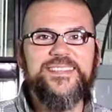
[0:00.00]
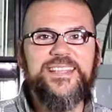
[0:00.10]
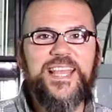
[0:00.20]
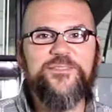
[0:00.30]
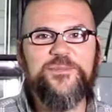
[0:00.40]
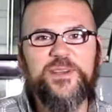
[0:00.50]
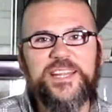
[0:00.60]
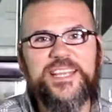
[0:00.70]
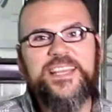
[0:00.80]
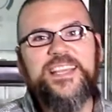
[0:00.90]
Hey
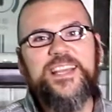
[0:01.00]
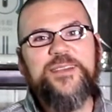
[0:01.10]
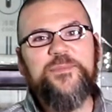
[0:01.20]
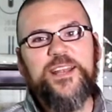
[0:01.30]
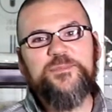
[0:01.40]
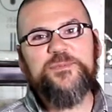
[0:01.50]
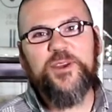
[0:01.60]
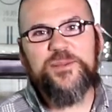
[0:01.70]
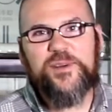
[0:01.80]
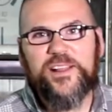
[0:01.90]
everybody, my name is
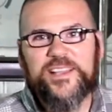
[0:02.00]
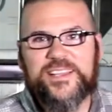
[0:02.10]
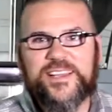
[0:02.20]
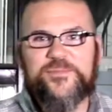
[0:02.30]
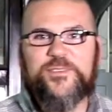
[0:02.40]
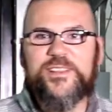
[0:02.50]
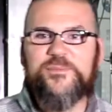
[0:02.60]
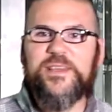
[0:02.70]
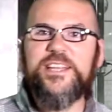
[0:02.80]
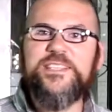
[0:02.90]
Marty Pollack. I'm one of the
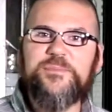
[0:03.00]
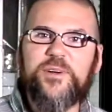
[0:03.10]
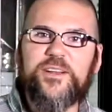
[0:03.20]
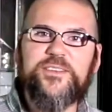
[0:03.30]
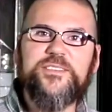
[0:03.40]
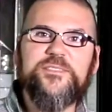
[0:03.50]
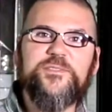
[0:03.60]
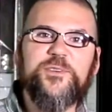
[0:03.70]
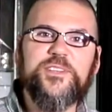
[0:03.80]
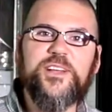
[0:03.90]
managing partners of
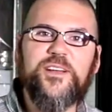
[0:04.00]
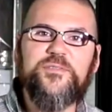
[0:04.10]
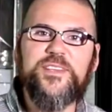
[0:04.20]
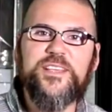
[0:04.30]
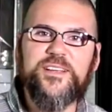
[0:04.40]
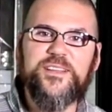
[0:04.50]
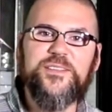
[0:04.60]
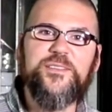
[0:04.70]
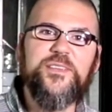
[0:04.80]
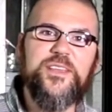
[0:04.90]
Torch Coffee here
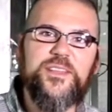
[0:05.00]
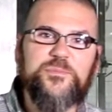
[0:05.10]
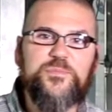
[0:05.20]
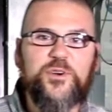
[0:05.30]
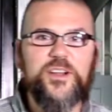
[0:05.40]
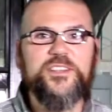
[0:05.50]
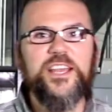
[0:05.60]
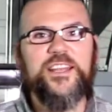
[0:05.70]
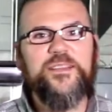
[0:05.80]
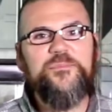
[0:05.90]
in Pu'er,
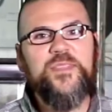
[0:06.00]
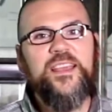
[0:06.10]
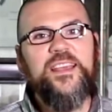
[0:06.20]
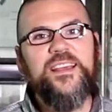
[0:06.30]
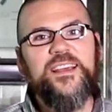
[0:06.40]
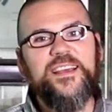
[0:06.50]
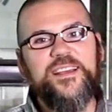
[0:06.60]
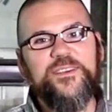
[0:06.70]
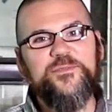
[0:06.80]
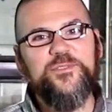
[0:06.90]
China.
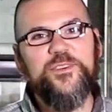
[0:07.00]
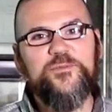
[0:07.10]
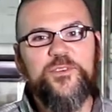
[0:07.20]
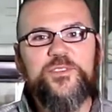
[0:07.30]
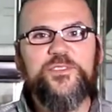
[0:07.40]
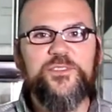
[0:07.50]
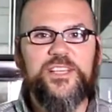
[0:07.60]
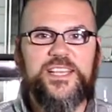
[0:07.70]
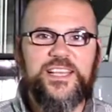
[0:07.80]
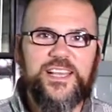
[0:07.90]
We're a
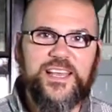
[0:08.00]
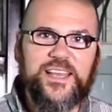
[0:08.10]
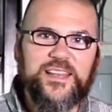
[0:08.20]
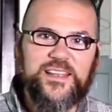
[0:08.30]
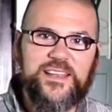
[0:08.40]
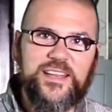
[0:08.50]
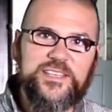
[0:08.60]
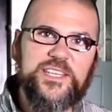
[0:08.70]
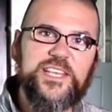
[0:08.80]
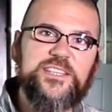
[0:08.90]
roastery and an
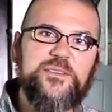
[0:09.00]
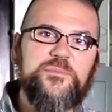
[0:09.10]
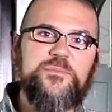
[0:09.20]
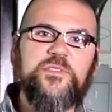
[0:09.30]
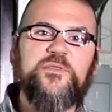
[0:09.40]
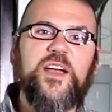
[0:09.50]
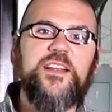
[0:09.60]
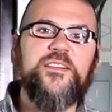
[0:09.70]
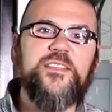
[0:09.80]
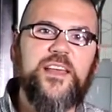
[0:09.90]
education
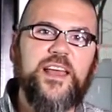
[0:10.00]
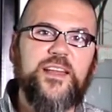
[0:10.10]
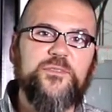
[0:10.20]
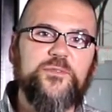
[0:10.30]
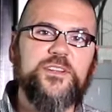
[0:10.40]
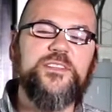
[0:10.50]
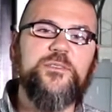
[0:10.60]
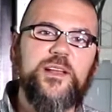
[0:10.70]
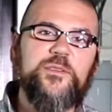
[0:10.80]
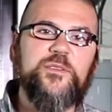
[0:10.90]
provider that works
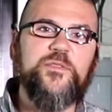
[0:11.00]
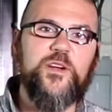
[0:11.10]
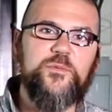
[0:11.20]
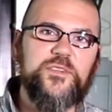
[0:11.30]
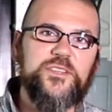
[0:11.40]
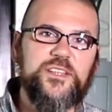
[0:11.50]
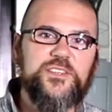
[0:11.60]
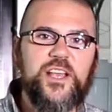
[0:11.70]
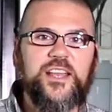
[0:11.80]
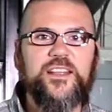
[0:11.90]
directly with farmers in
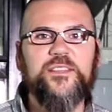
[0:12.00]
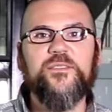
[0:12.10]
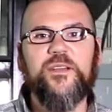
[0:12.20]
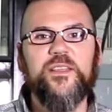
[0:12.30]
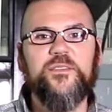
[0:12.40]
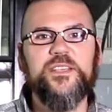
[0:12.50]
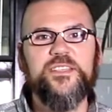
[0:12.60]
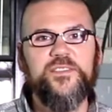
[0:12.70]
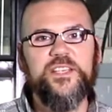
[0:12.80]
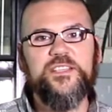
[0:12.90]
China and throughout the rest
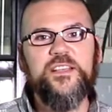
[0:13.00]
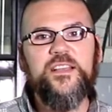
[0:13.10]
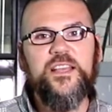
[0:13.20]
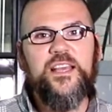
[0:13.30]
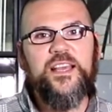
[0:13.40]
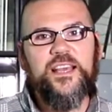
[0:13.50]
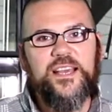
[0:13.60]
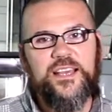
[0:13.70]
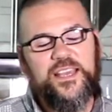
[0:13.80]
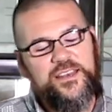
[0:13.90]
of Asia,
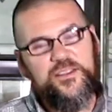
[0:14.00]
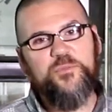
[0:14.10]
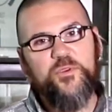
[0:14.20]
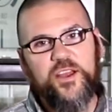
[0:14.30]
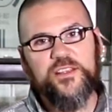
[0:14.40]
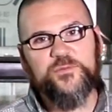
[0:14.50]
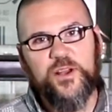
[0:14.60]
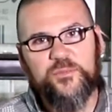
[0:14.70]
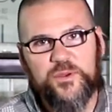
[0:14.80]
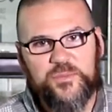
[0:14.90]
and abroad as
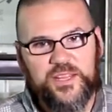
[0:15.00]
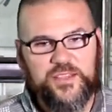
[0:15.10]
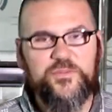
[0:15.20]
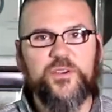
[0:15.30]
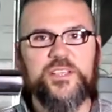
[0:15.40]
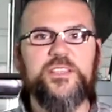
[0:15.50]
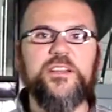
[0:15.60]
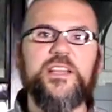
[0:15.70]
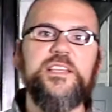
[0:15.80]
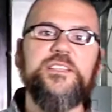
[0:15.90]
well, but mainly focused
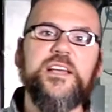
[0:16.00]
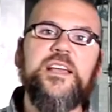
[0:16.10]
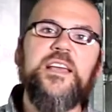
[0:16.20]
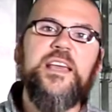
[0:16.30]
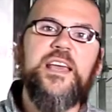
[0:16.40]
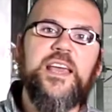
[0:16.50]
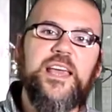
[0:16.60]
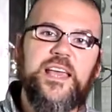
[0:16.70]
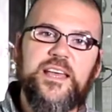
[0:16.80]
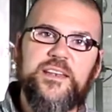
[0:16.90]
here in Asia.
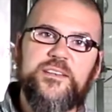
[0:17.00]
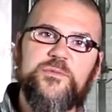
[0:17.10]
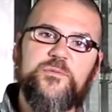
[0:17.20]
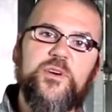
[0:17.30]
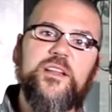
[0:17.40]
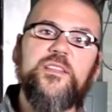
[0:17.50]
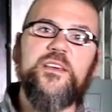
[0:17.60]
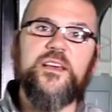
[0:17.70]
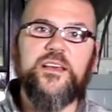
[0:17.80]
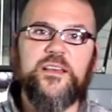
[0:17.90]
And one of
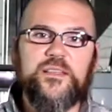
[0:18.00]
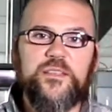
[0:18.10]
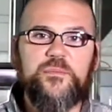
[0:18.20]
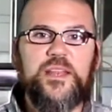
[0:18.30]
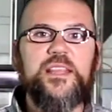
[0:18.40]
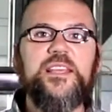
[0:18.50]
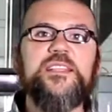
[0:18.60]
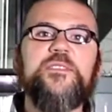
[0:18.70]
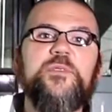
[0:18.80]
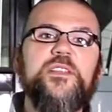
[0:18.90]
the many
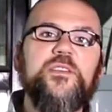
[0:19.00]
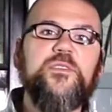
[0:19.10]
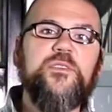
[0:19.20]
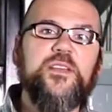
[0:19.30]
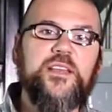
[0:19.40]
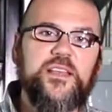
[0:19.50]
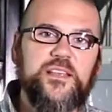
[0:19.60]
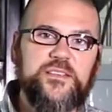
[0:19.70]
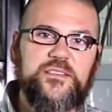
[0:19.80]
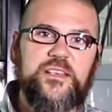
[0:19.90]
things that we do
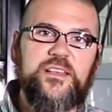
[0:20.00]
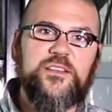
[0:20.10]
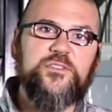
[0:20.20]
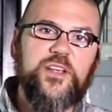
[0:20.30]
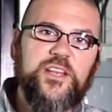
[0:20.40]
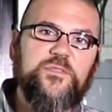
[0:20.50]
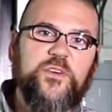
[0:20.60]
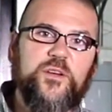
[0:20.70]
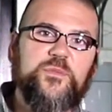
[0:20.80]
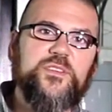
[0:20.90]
is training farmers